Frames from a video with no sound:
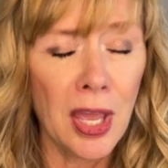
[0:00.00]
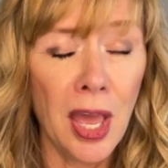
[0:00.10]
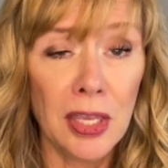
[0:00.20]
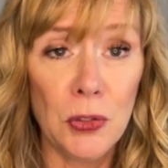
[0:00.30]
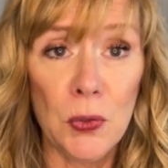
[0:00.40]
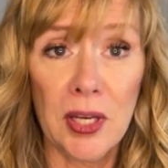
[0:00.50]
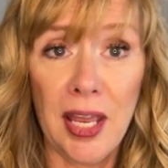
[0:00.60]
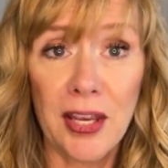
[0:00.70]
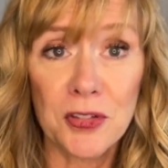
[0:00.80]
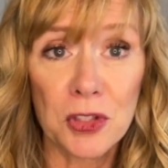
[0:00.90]
You can
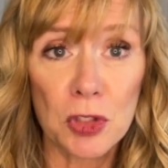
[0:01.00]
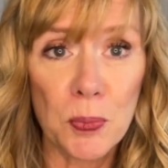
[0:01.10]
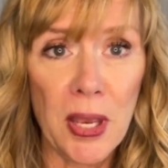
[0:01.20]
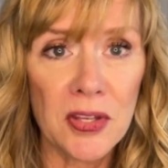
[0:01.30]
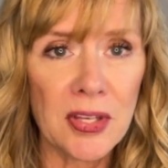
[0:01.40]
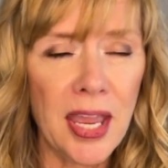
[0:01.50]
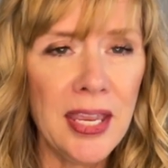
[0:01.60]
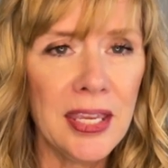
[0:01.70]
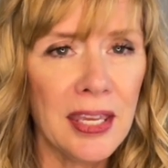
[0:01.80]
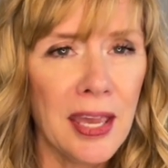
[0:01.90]
ask your spouse,
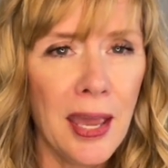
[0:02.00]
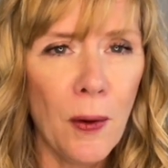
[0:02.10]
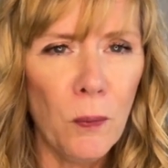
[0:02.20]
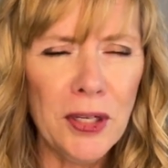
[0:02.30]
hey, what